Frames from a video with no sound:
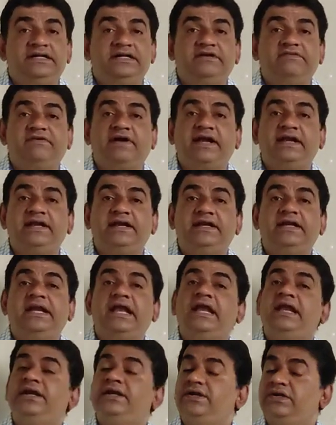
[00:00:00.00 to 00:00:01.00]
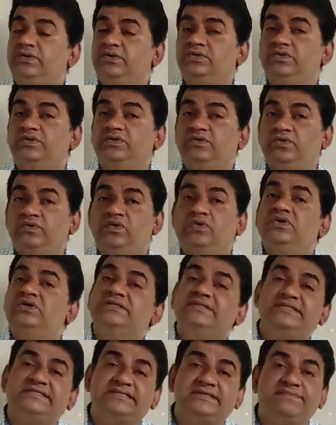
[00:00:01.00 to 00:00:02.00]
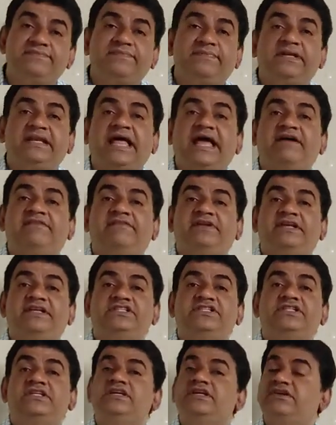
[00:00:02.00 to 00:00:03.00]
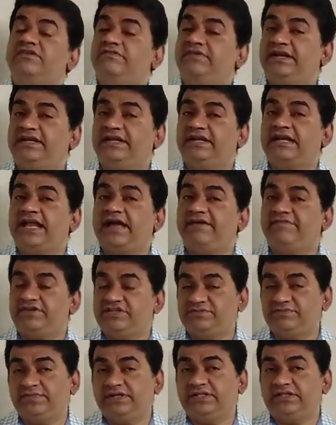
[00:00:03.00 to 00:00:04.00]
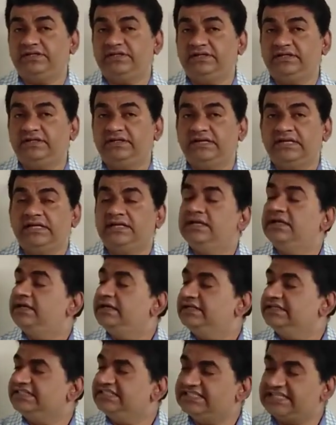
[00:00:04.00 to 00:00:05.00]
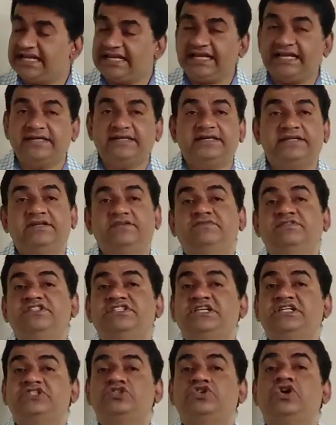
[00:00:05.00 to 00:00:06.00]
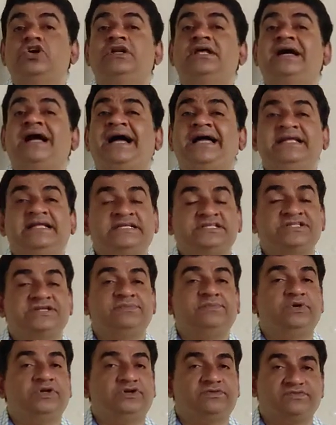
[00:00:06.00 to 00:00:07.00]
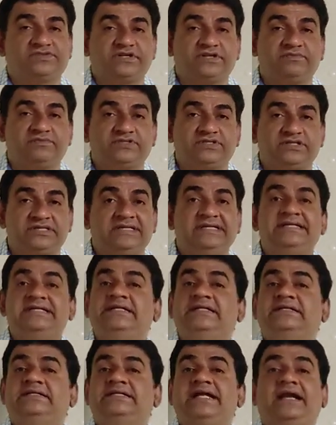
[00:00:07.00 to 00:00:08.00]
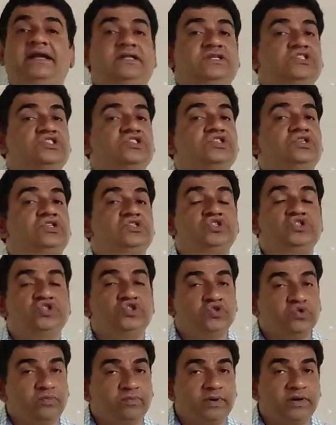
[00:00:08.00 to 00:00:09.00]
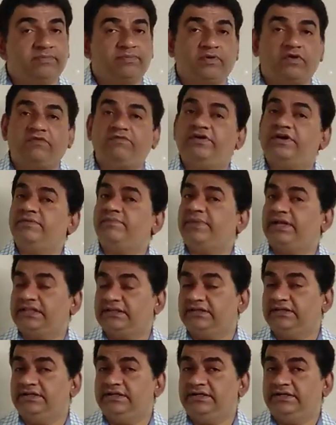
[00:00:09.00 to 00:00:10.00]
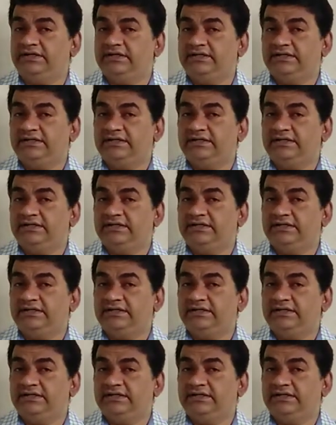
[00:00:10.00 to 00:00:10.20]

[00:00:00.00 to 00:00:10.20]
divided into simple average, weighted average method. Second, which has got the highest number of sums, that is super profit method.